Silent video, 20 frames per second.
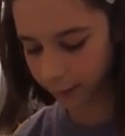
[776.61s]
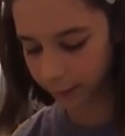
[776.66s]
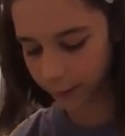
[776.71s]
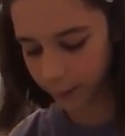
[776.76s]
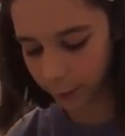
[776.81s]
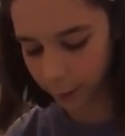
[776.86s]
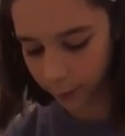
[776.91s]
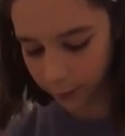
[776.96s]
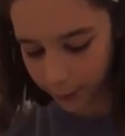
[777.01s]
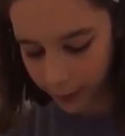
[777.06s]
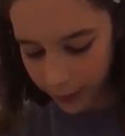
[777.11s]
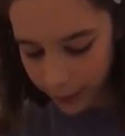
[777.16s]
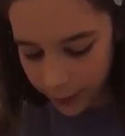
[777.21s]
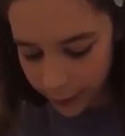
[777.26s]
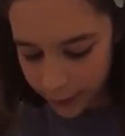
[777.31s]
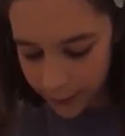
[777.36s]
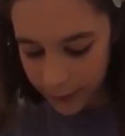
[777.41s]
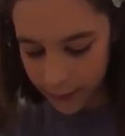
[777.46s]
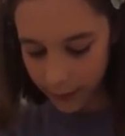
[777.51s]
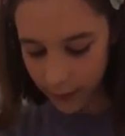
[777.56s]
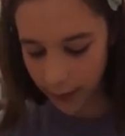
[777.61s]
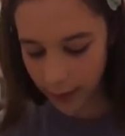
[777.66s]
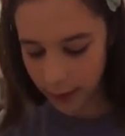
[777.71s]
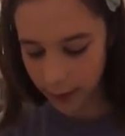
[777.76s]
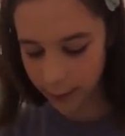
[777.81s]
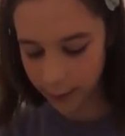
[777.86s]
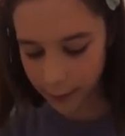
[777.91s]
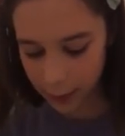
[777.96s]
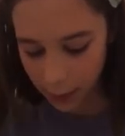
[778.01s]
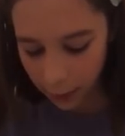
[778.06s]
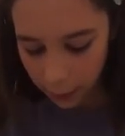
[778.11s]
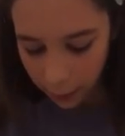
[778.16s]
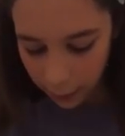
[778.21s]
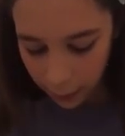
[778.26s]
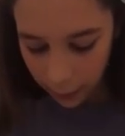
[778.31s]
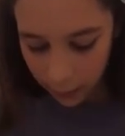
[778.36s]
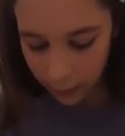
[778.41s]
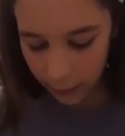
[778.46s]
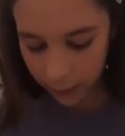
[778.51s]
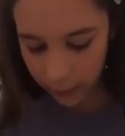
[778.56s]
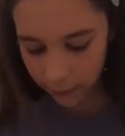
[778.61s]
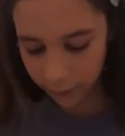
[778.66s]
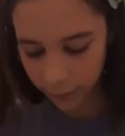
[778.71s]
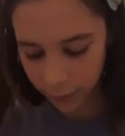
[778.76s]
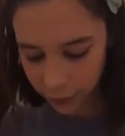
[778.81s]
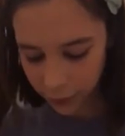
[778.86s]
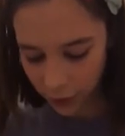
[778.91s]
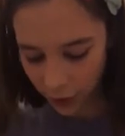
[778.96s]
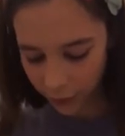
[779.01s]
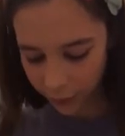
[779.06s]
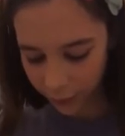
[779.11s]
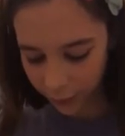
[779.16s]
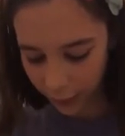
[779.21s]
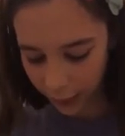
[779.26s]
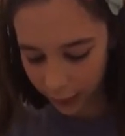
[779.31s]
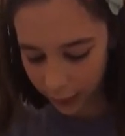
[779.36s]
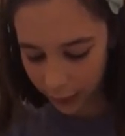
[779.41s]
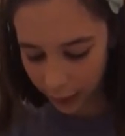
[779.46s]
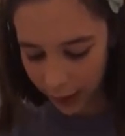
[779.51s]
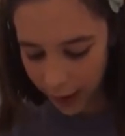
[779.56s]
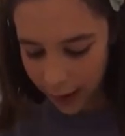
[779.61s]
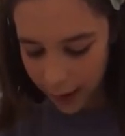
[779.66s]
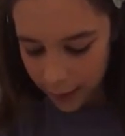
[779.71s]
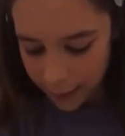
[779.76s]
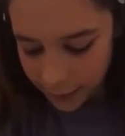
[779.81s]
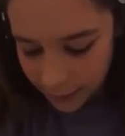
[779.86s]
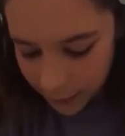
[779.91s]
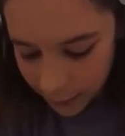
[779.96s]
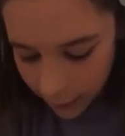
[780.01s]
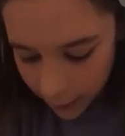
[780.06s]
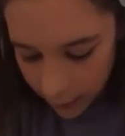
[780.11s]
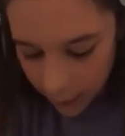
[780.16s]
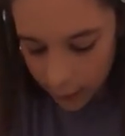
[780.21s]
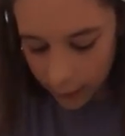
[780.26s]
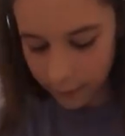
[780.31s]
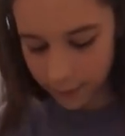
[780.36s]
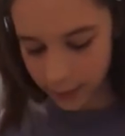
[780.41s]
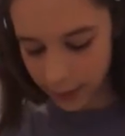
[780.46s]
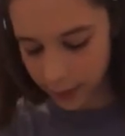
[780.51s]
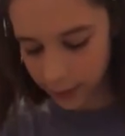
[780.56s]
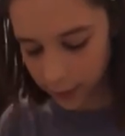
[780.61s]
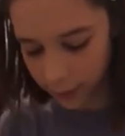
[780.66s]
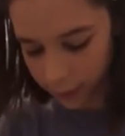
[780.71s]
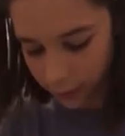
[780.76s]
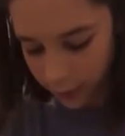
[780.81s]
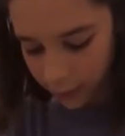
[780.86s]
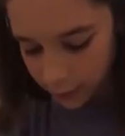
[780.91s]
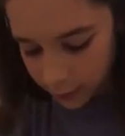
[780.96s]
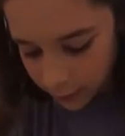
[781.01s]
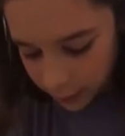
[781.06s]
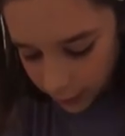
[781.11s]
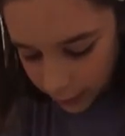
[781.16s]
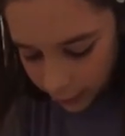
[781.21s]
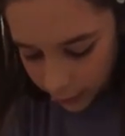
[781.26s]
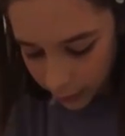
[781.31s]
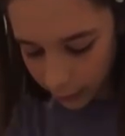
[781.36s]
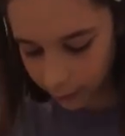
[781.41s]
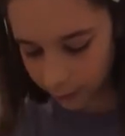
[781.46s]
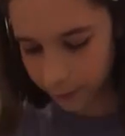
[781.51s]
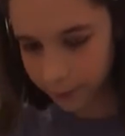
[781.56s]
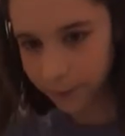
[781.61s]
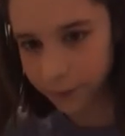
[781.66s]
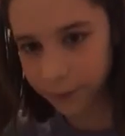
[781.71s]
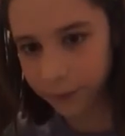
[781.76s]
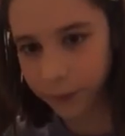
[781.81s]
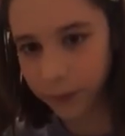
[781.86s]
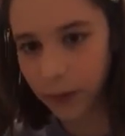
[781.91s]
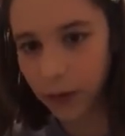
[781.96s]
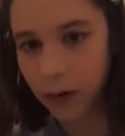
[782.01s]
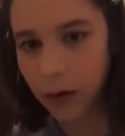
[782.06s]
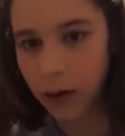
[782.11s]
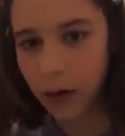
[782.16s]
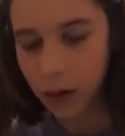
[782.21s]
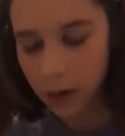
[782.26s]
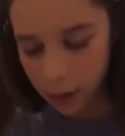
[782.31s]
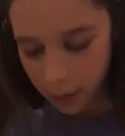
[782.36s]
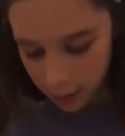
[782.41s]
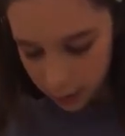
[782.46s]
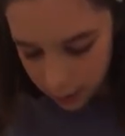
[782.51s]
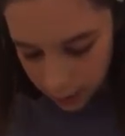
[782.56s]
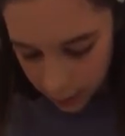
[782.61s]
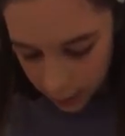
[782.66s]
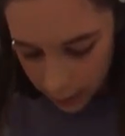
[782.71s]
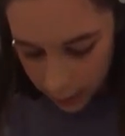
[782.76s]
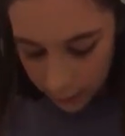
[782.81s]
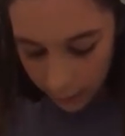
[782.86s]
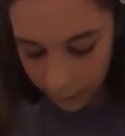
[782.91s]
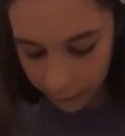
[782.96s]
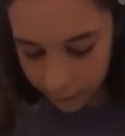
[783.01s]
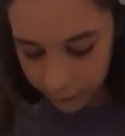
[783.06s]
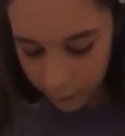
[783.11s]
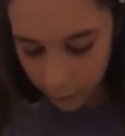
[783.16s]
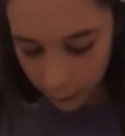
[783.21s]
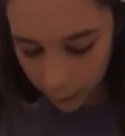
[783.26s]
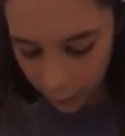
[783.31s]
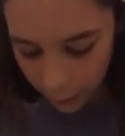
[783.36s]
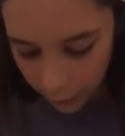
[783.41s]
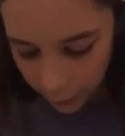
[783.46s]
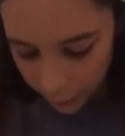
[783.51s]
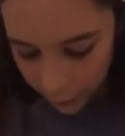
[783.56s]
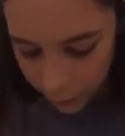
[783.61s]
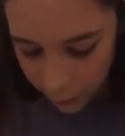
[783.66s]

This would be a nice slime if you're just getting into slime and you're not really like super